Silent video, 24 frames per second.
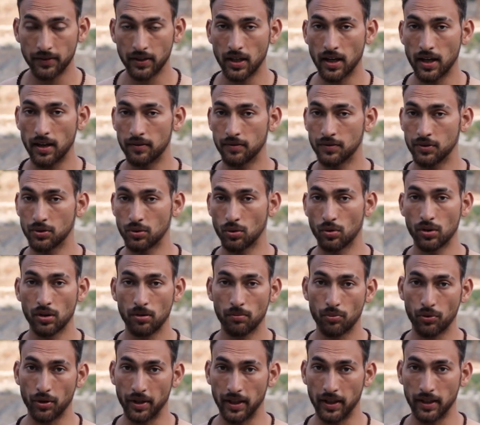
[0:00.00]
we have shoulder
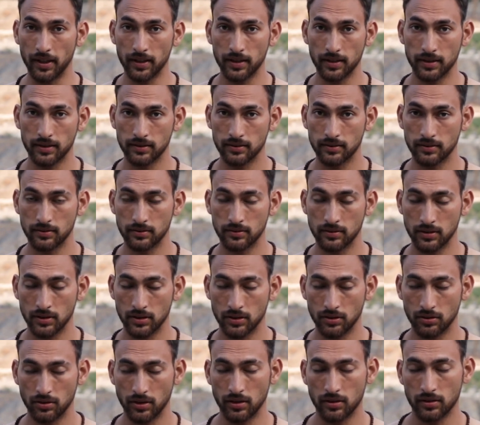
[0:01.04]
breathing.
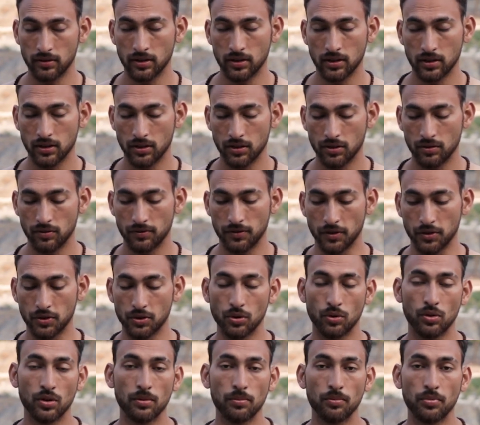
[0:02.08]
For
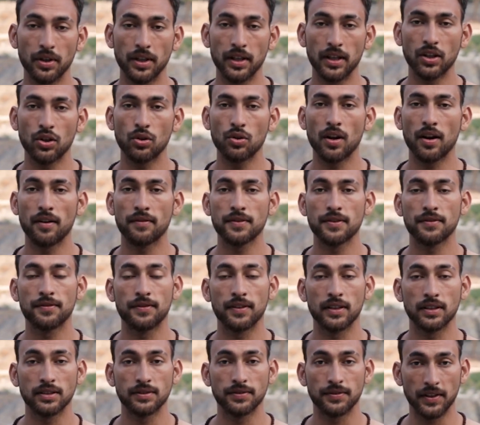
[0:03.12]
shoulder breathing, you have to
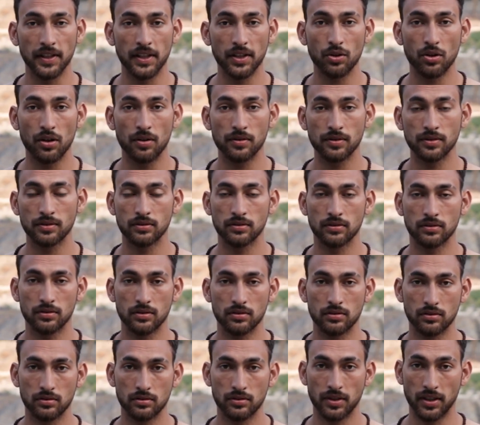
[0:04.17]
first feel your
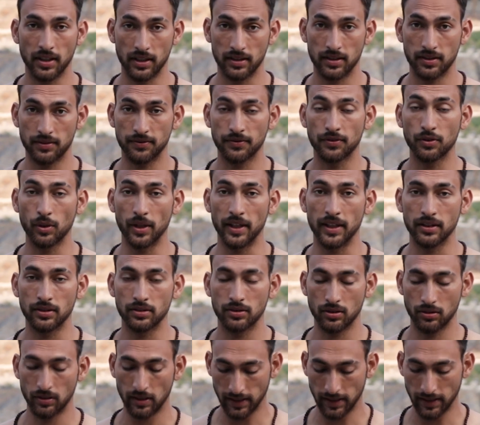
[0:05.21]
chest fully. So